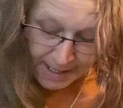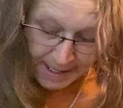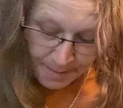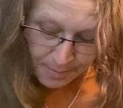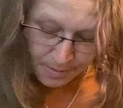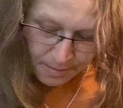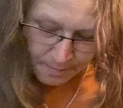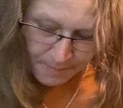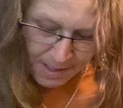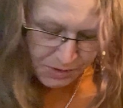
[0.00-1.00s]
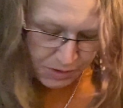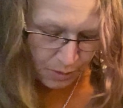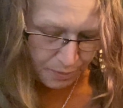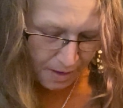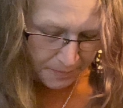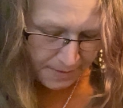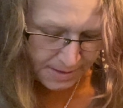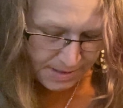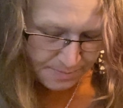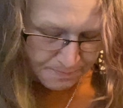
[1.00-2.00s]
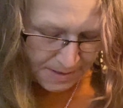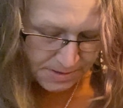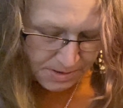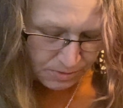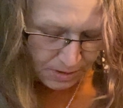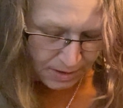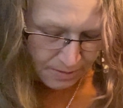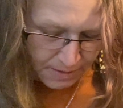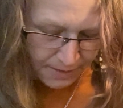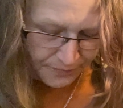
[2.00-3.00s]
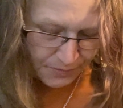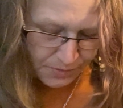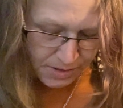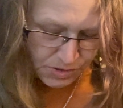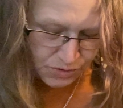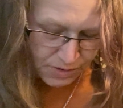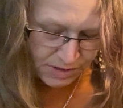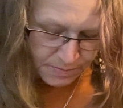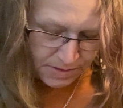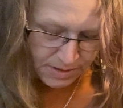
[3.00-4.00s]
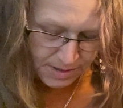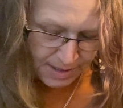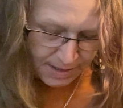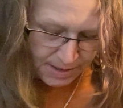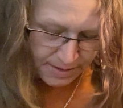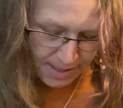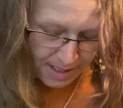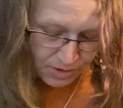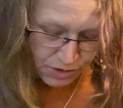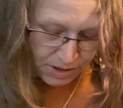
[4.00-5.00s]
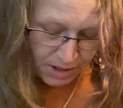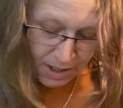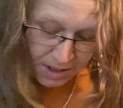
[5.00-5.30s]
amber, magical properties, mental clarity, focus, transmit negative energy